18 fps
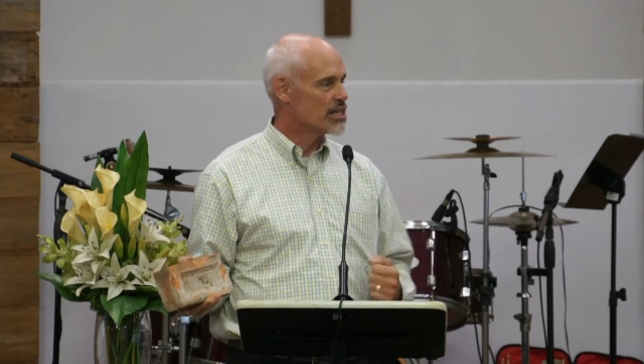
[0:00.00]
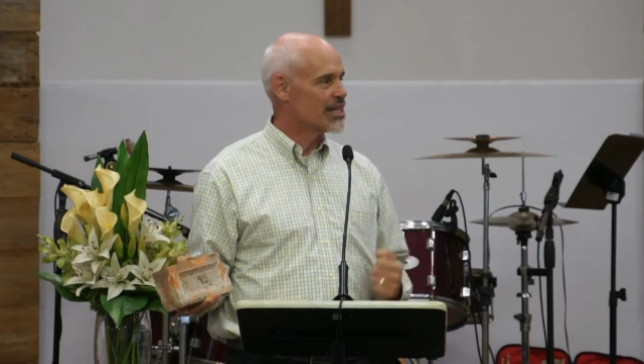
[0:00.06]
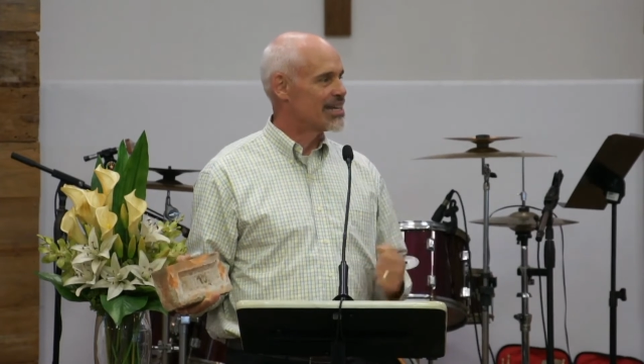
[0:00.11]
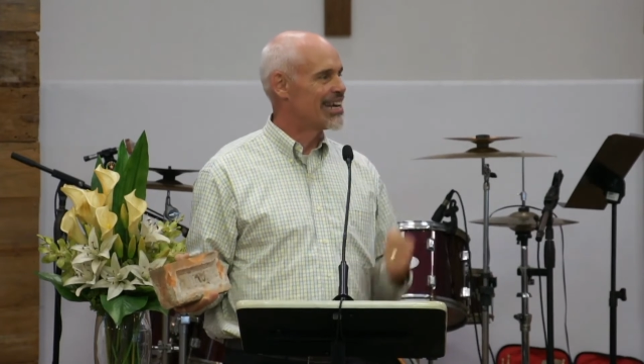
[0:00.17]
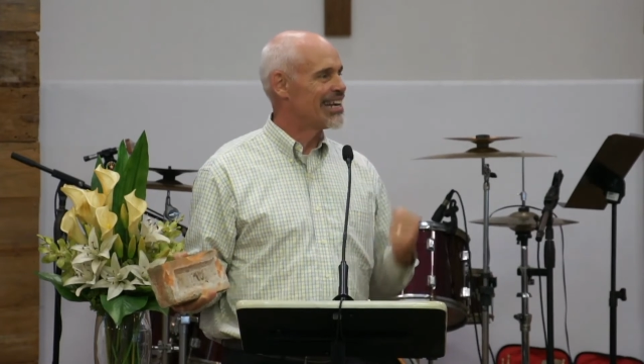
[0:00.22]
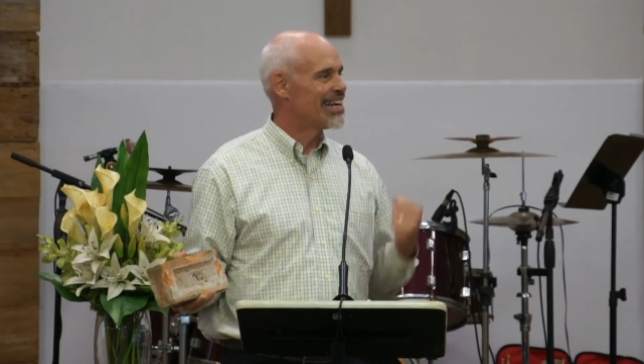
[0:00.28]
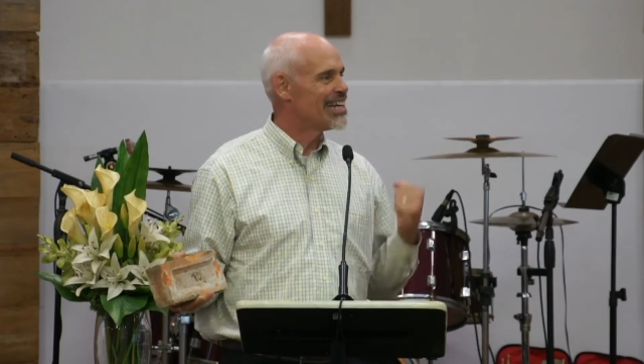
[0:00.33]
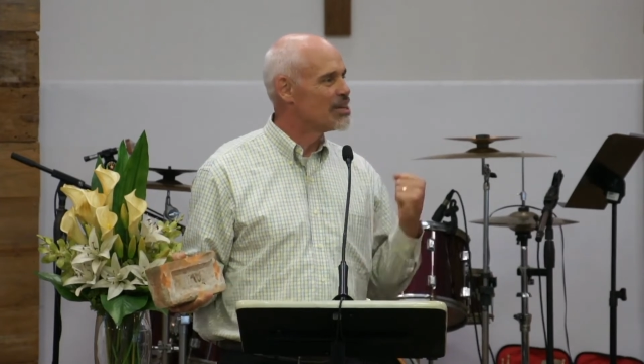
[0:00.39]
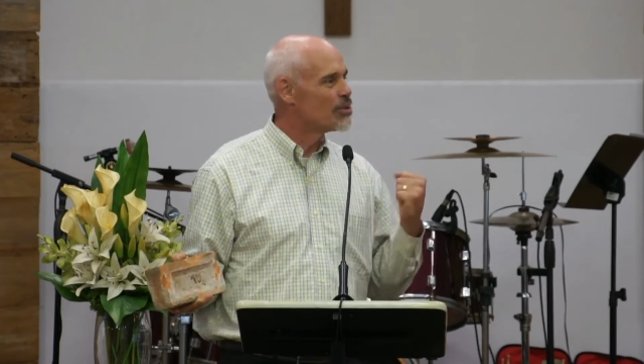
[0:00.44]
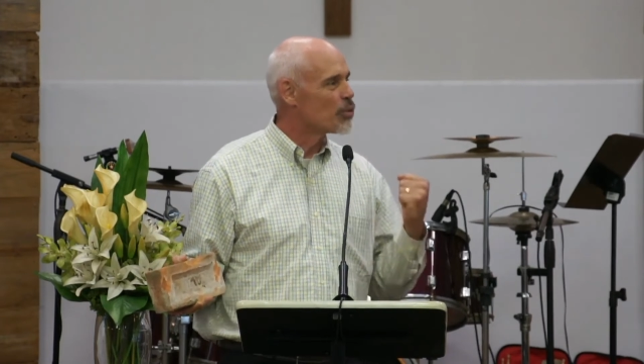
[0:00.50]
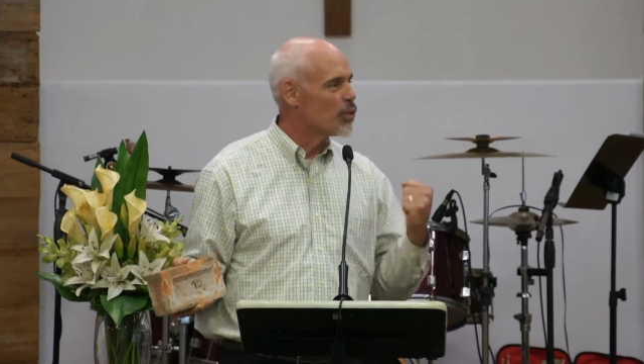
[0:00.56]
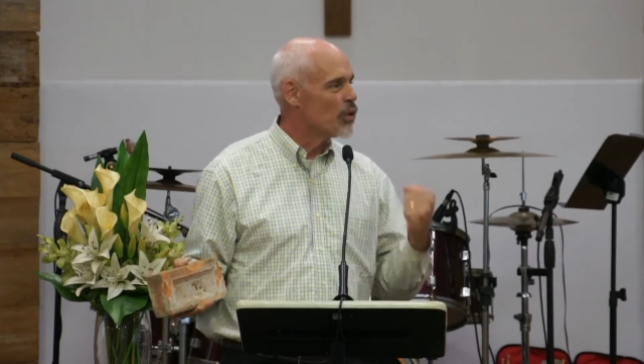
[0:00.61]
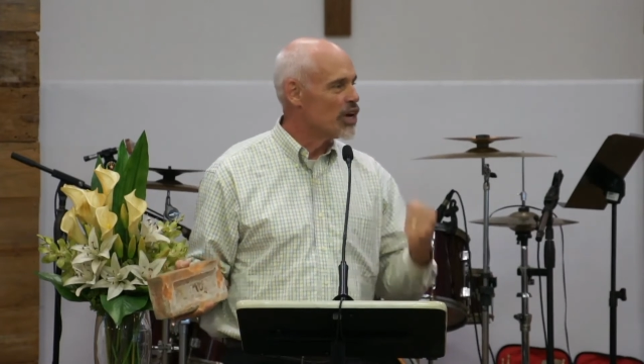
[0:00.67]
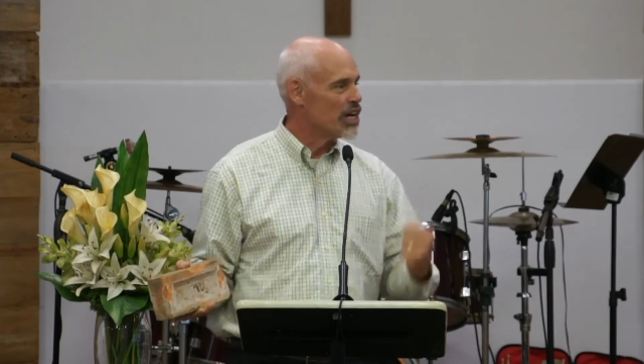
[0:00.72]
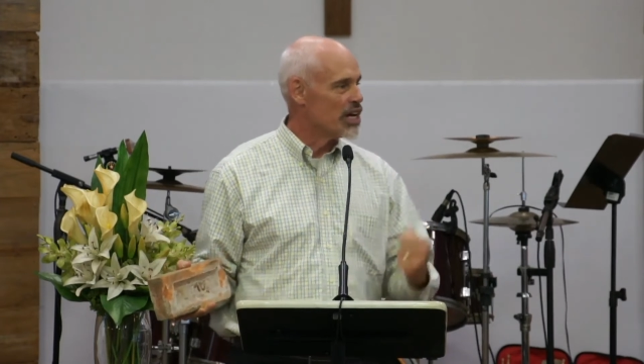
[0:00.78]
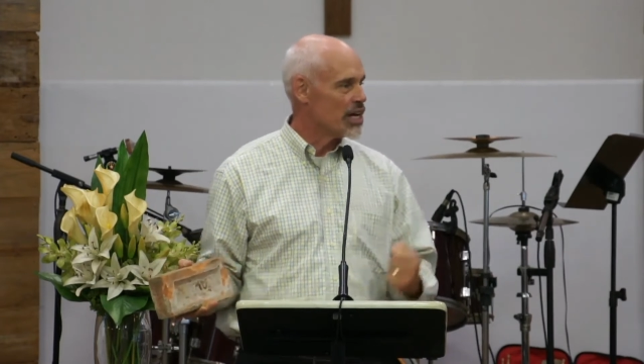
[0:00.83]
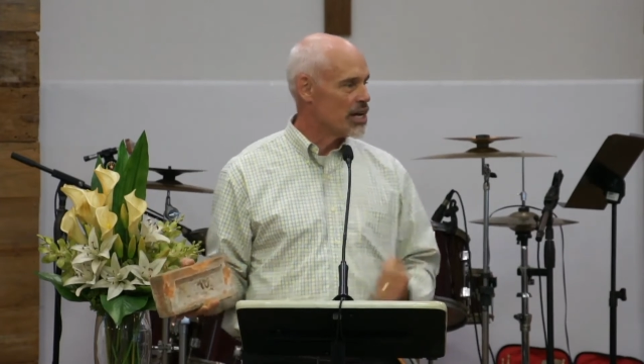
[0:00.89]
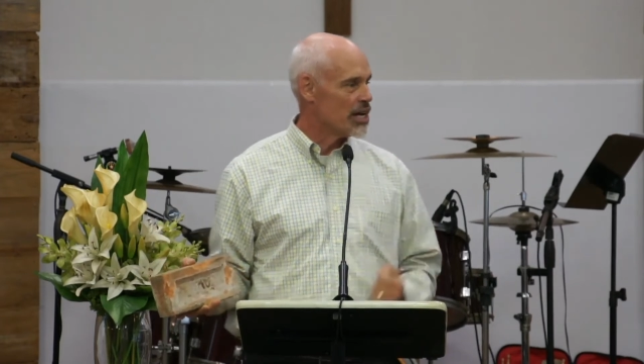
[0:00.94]
getting
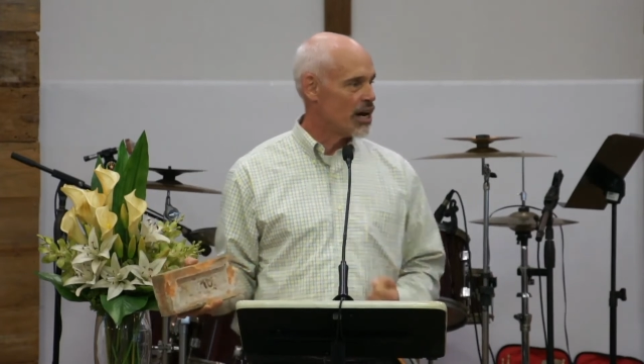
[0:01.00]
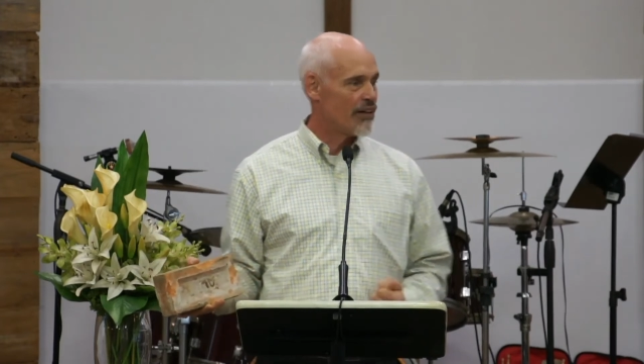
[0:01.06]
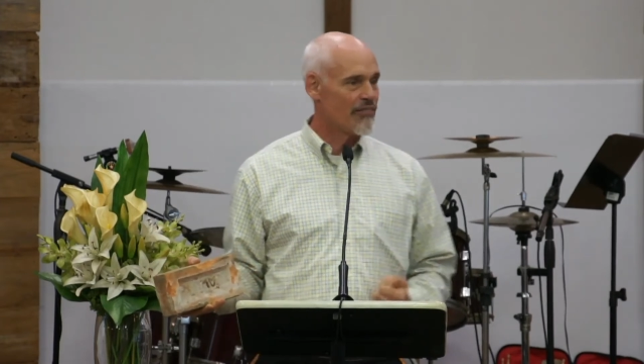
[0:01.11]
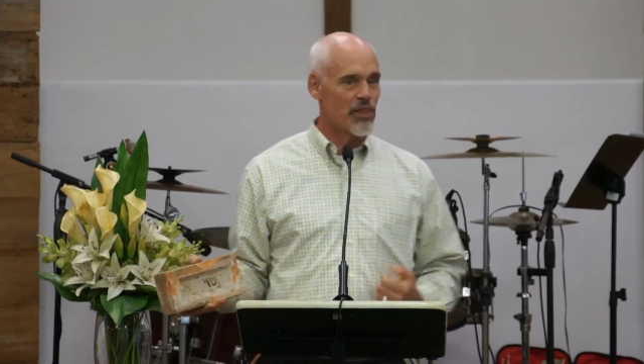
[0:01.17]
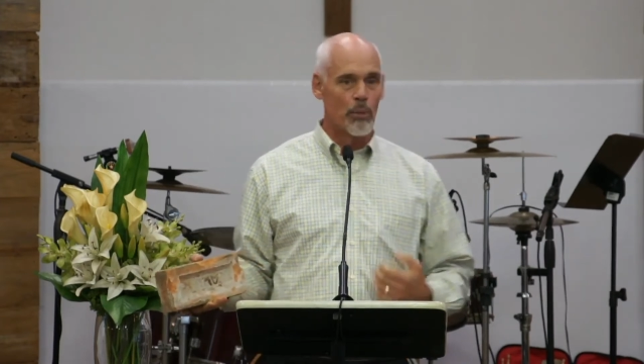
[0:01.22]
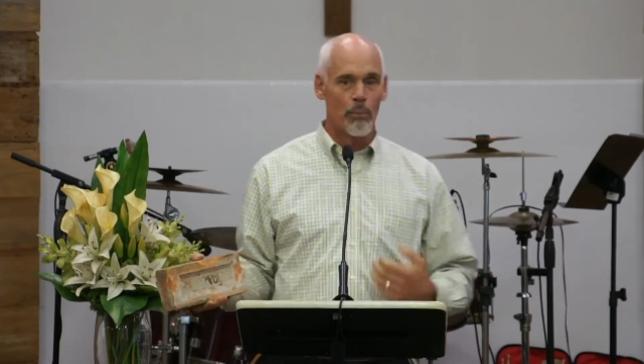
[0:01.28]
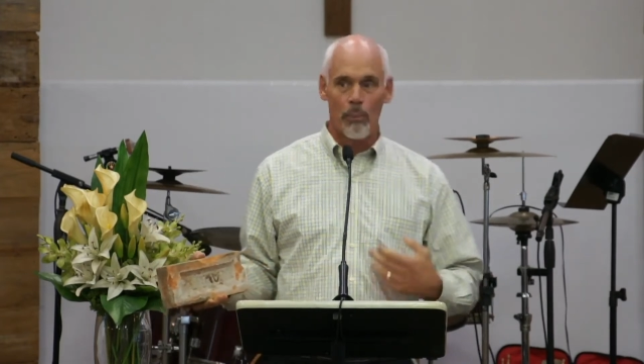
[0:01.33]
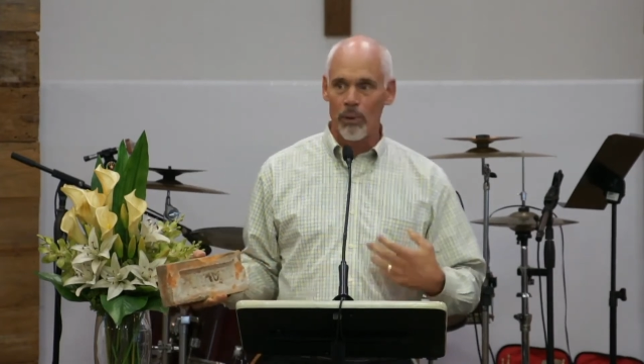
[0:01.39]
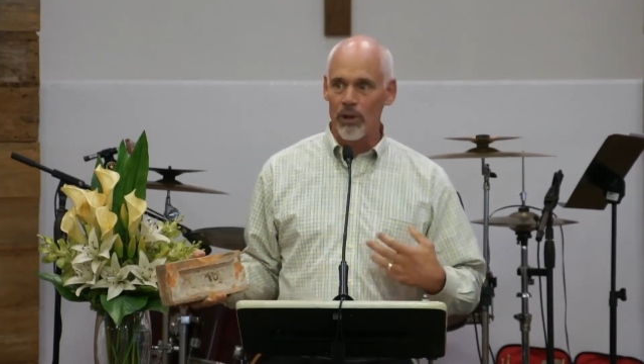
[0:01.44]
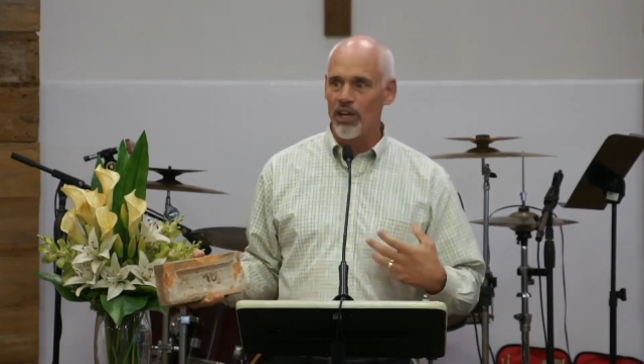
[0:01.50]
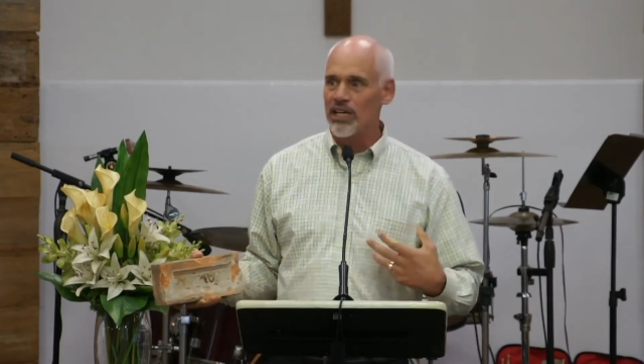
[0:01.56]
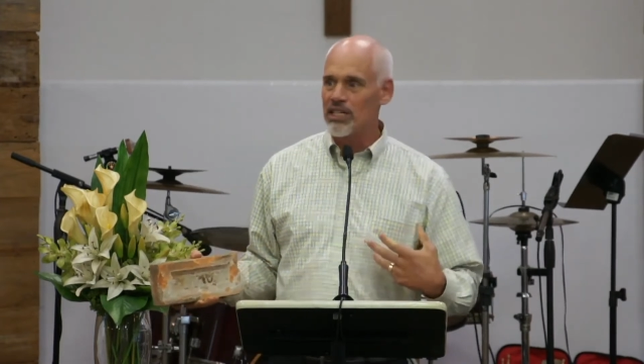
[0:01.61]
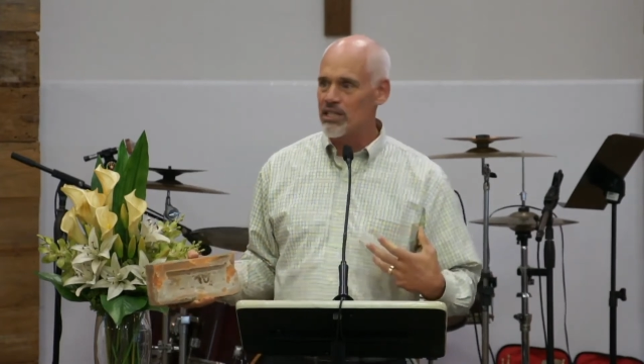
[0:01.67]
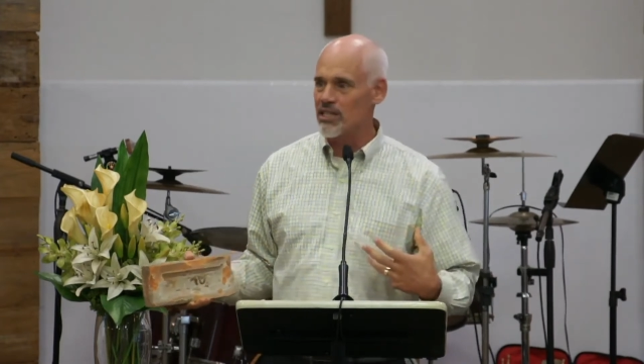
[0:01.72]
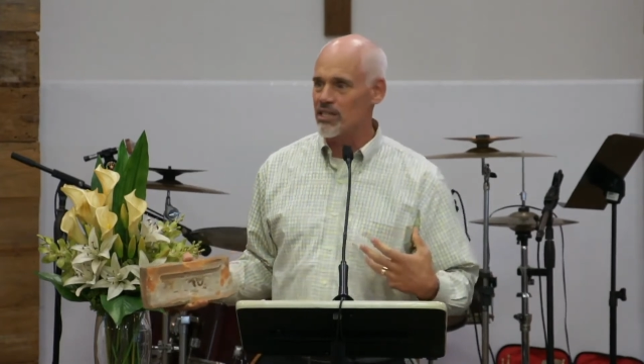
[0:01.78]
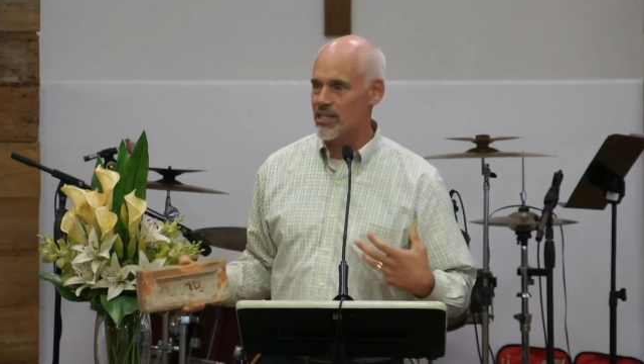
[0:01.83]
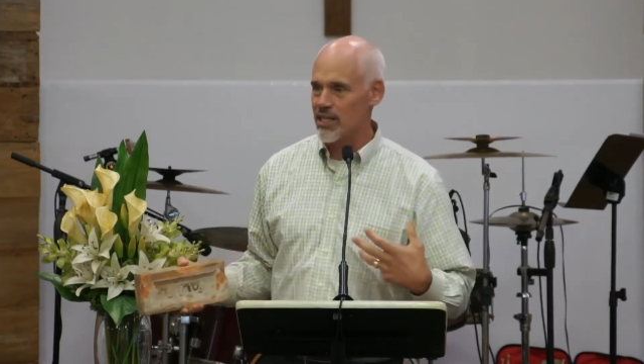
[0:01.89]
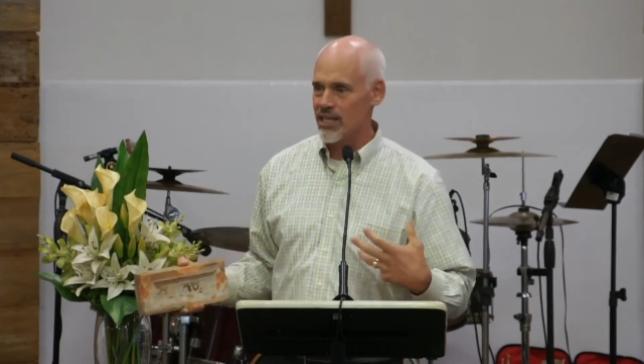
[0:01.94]
rid of the places